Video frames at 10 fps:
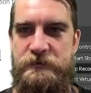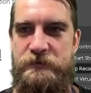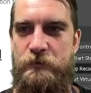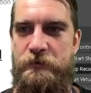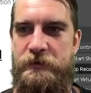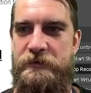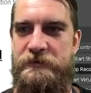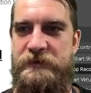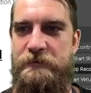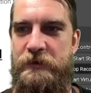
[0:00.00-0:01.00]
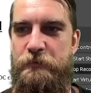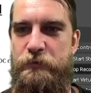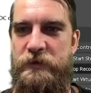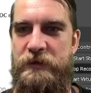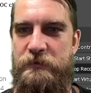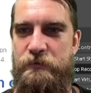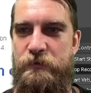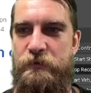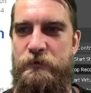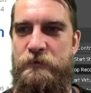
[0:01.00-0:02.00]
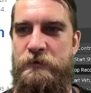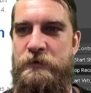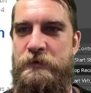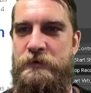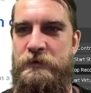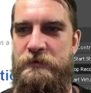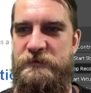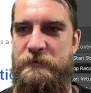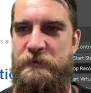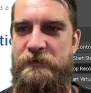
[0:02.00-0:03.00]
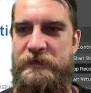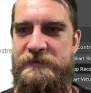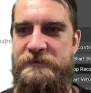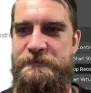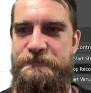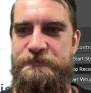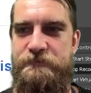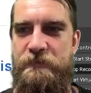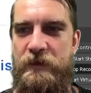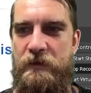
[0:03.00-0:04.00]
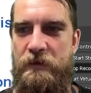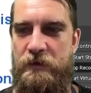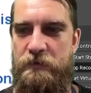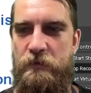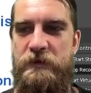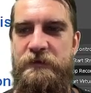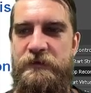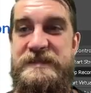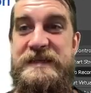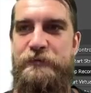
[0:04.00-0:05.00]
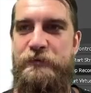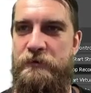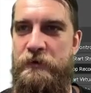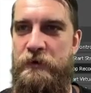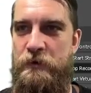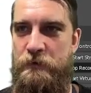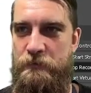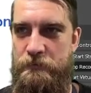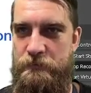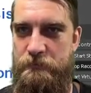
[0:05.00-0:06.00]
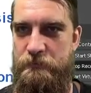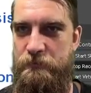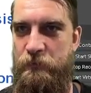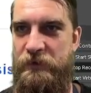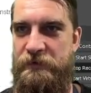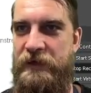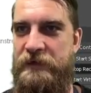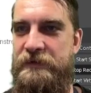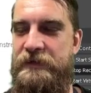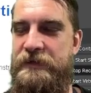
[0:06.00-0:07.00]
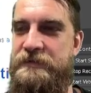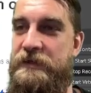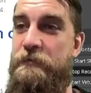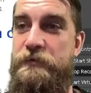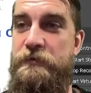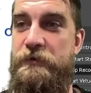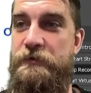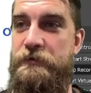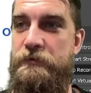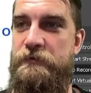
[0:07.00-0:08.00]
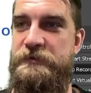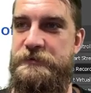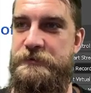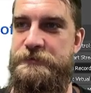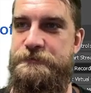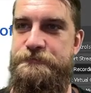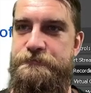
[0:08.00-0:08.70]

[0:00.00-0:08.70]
tutorials that will help you get through, some of these, go even deeper with Netlytic to help you with your research.